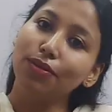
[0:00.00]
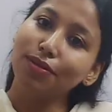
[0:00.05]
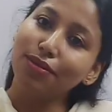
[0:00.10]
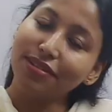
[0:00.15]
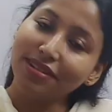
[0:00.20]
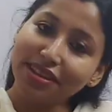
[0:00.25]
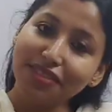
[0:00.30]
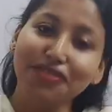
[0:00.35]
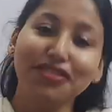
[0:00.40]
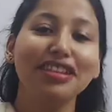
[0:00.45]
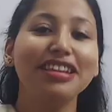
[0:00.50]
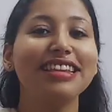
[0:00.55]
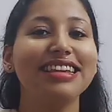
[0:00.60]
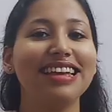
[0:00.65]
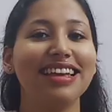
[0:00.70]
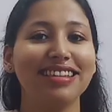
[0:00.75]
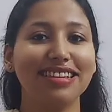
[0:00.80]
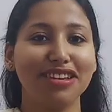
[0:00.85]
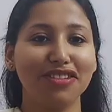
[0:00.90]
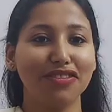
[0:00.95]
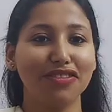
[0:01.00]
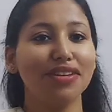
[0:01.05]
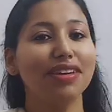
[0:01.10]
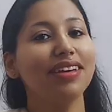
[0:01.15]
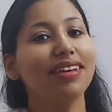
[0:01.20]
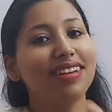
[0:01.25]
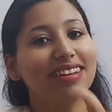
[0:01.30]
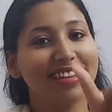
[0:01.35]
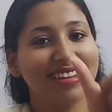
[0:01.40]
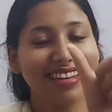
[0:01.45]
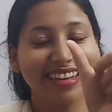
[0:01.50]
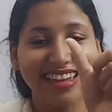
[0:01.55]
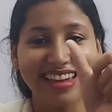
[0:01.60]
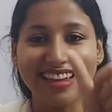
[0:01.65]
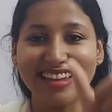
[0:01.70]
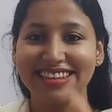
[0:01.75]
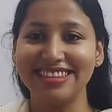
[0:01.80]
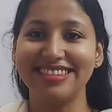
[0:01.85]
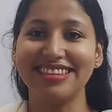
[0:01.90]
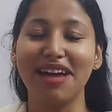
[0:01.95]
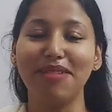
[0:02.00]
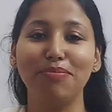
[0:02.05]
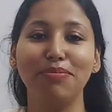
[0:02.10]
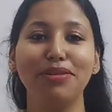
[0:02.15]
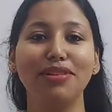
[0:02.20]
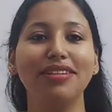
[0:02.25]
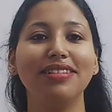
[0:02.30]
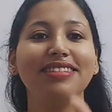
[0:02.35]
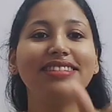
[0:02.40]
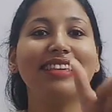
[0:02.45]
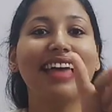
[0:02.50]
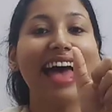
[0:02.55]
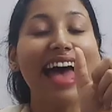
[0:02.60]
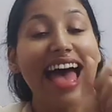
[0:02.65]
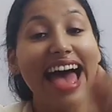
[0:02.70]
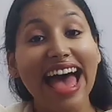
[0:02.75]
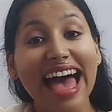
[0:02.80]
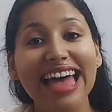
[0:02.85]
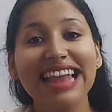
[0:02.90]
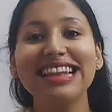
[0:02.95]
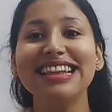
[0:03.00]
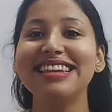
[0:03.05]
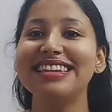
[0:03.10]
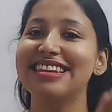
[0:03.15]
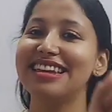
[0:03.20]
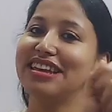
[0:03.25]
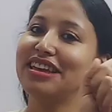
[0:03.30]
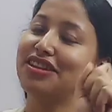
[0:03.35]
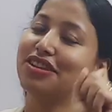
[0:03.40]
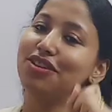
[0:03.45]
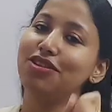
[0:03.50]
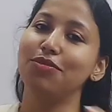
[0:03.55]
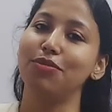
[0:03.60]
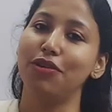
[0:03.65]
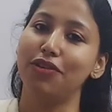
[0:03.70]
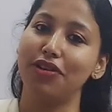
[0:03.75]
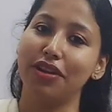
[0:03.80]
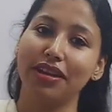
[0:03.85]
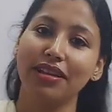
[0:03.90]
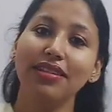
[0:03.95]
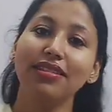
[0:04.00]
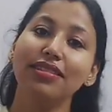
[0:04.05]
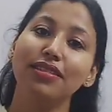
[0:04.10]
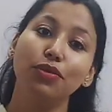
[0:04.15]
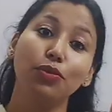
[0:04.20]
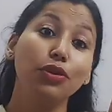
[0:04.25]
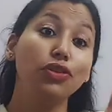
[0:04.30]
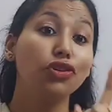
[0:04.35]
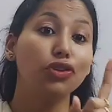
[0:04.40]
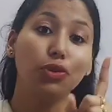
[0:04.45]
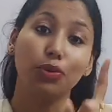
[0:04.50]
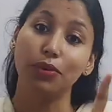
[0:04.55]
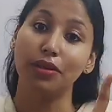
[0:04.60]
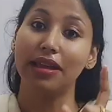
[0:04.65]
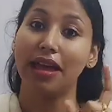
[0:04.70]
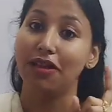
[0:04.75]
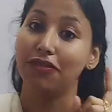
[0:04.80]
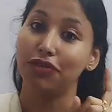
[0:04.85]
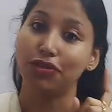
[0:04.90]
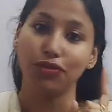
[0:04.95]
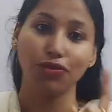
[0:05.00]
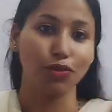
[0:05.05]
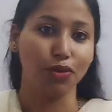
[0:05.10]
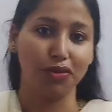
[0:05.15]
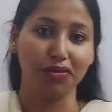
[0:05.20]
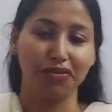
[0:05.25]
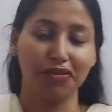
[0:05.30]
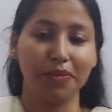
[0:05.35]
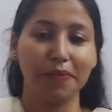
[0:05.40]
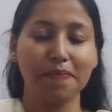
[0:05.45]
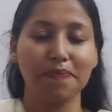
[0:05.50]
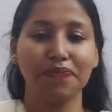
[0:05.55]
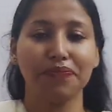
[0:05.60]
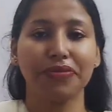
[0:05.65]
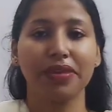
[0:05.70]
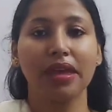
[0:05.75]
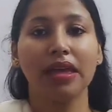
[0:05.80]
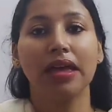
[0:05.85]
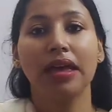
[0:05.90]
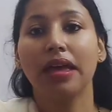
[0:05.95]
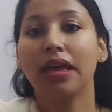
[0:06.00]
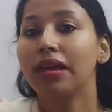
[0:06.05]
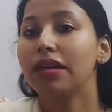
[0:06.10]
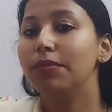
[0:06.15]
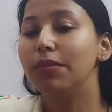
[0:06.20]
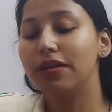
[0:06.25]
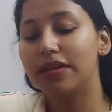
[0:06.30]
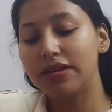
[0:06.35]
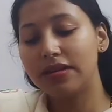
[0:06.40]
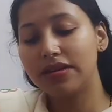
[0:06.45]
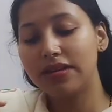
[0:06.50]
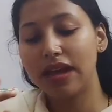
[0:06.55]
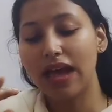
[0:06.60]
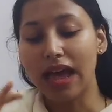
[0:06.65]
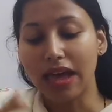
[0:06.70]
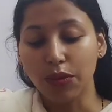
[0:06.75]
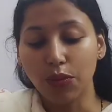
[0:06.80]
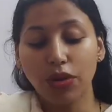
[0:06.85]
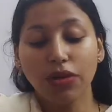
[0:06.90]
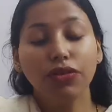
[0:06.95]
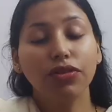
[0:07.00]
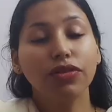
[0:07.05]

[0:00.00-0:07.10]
definitely I'll give you examples and numericals which you will have to solve. But I want to